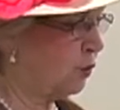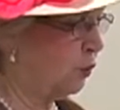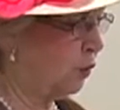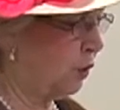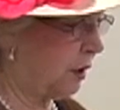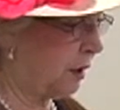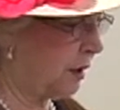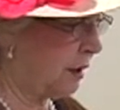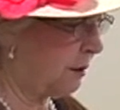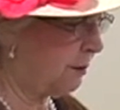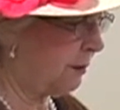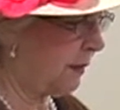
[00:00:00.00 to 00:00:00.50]

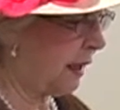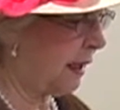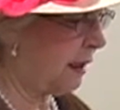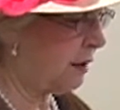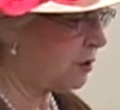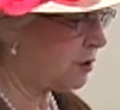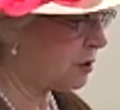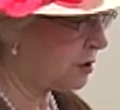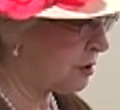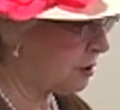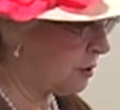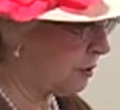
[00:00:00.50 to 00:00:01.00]
William
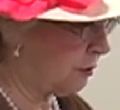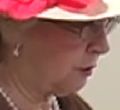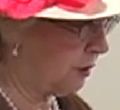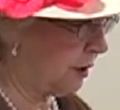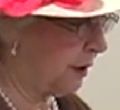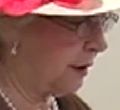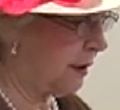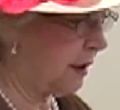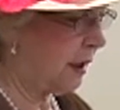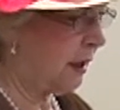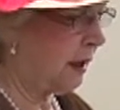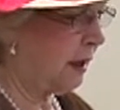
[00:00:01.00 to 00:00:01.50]
H.
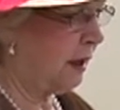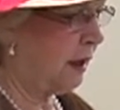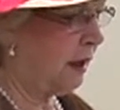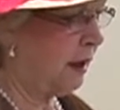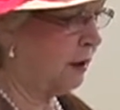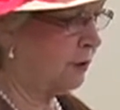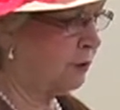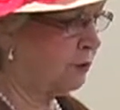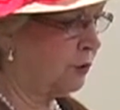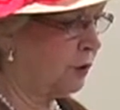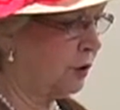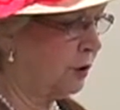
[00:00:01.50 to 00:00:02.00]
Seward
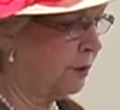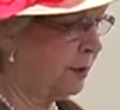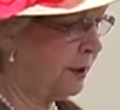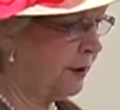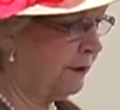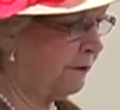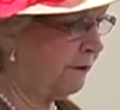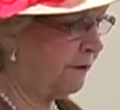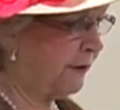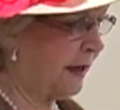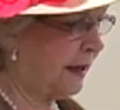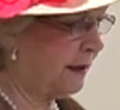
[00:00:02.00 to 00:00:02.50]
and
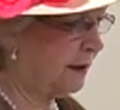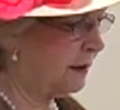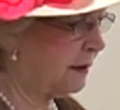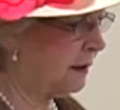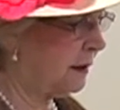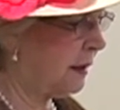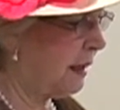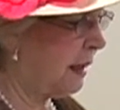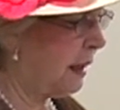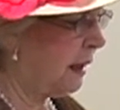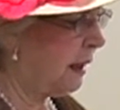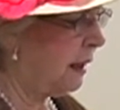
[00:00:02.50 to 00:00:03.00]
Reuben Fenton,
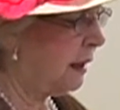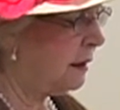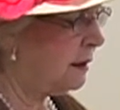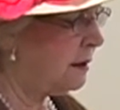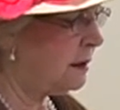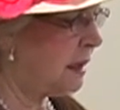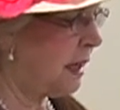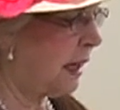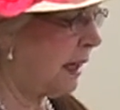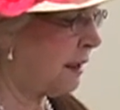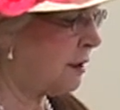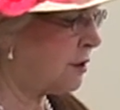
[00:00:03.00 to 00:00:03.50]

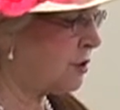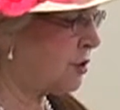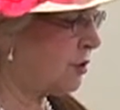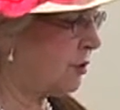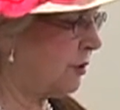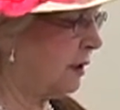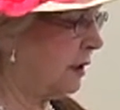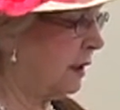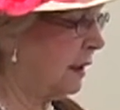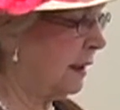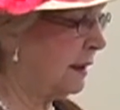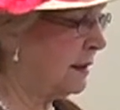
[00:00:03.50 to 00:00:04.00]

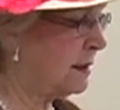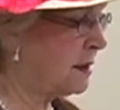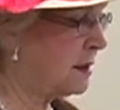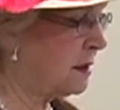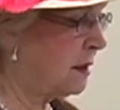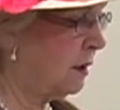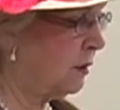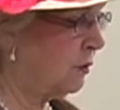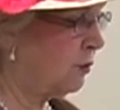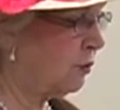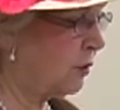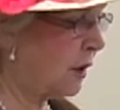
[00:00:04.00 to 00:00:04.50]
naturalist
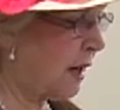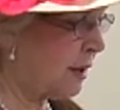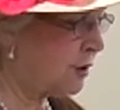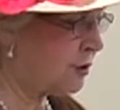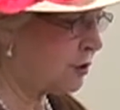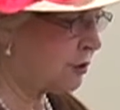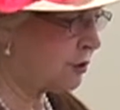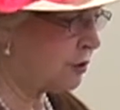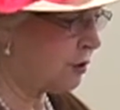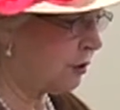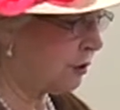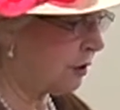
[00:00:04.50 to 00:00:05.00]

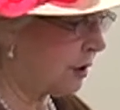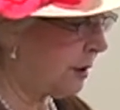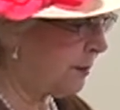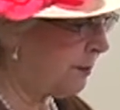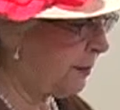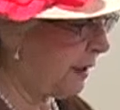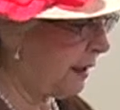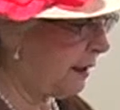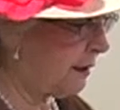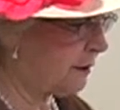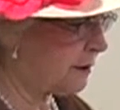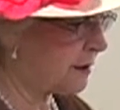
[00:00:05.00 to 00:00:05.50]
Roger Torrey
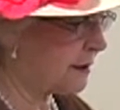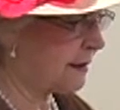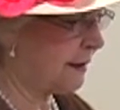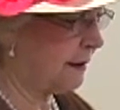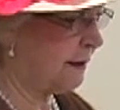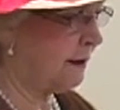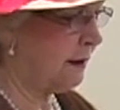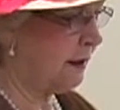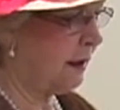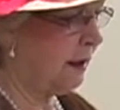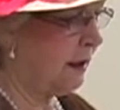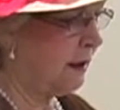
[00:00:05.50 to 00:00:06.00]

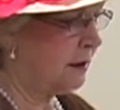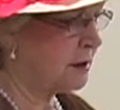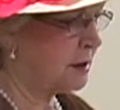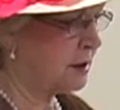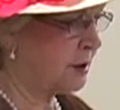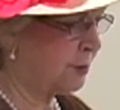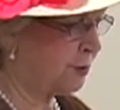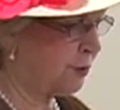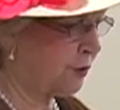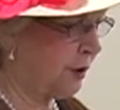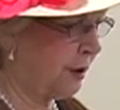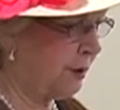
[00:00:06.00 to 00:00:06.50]
Peterson,
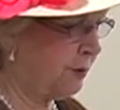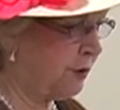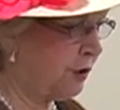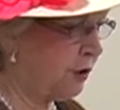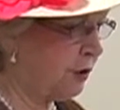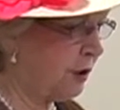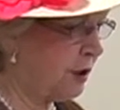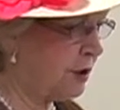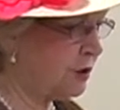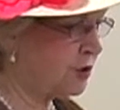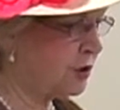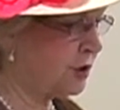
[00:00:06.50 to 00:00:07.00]
Supreme
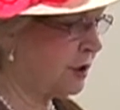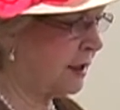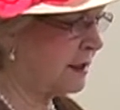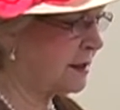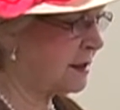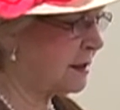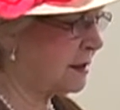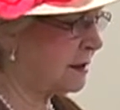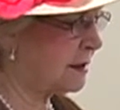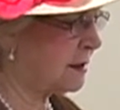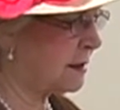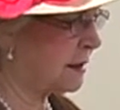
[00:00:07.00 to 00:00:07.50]
Court
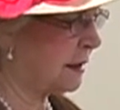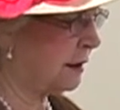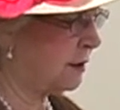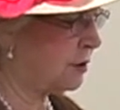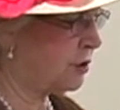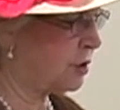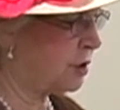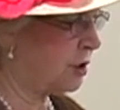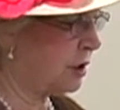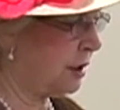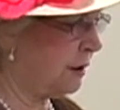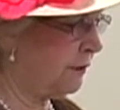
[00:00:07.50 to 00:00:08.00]
Justice
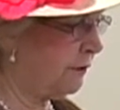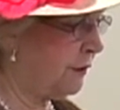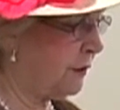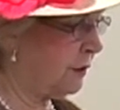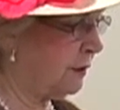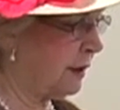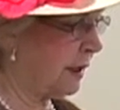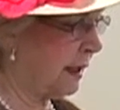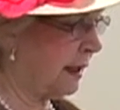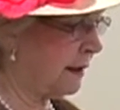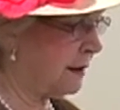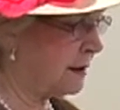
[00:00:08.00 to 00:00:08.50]
and Chief
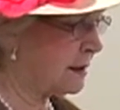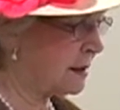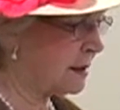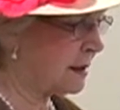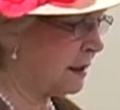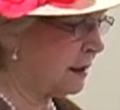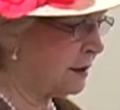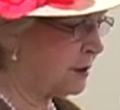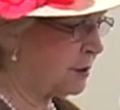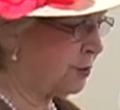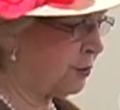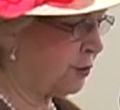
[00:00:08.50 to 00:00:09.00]
United
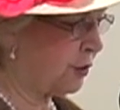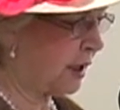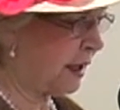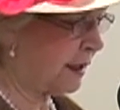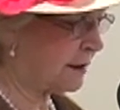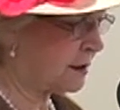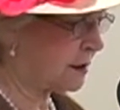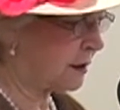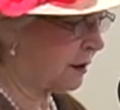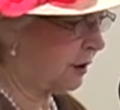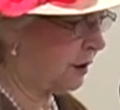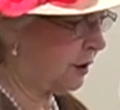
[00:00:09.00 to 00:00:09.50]
States
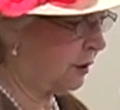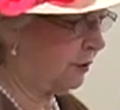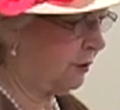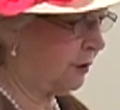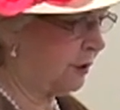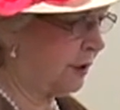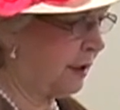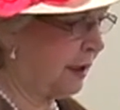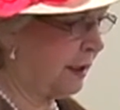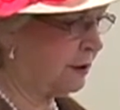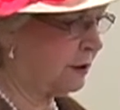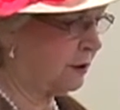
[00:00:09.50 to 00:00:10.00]

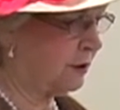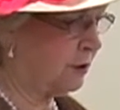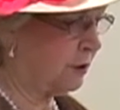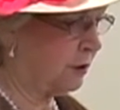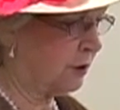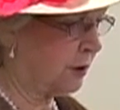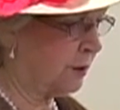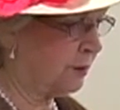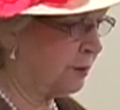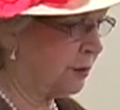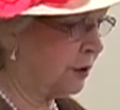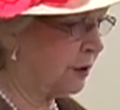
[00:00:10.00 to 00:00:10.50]
Prosecutor at the
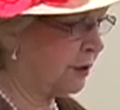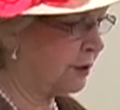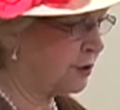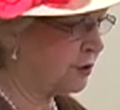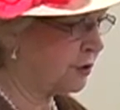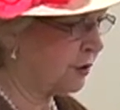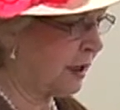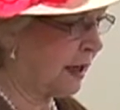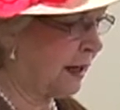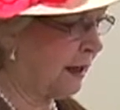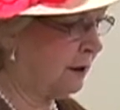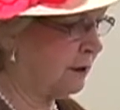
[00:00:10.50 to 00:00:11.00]
Nuremberg
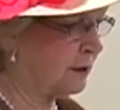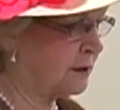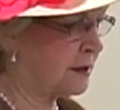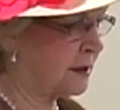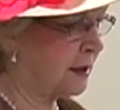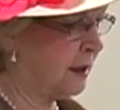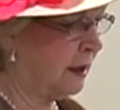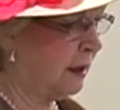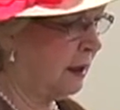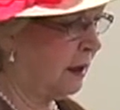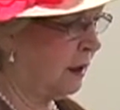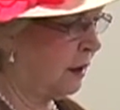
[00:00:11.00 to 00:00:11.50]
Trials,
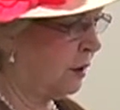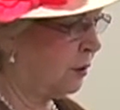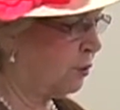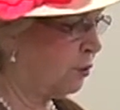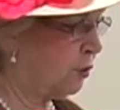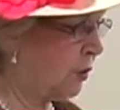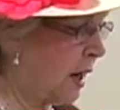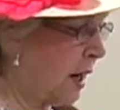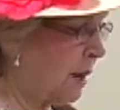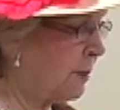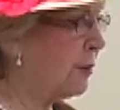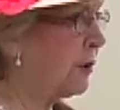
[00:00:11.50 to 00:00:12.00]

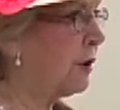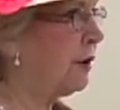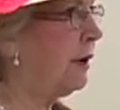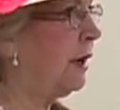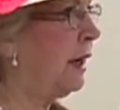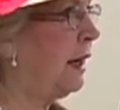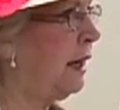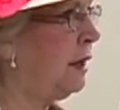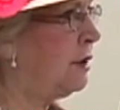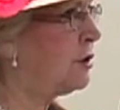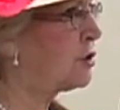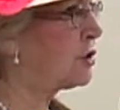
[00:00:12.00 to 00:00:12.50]
Robert
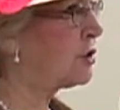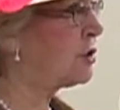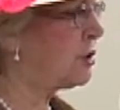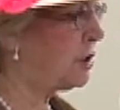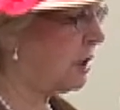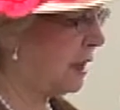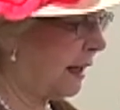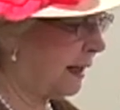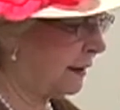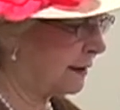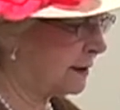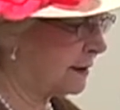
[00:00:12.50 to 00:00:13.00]
H.
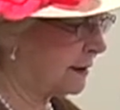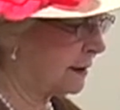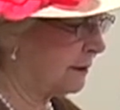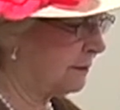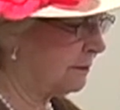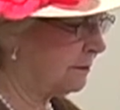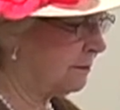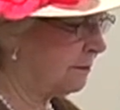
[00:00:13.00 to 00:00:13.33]
Jackson,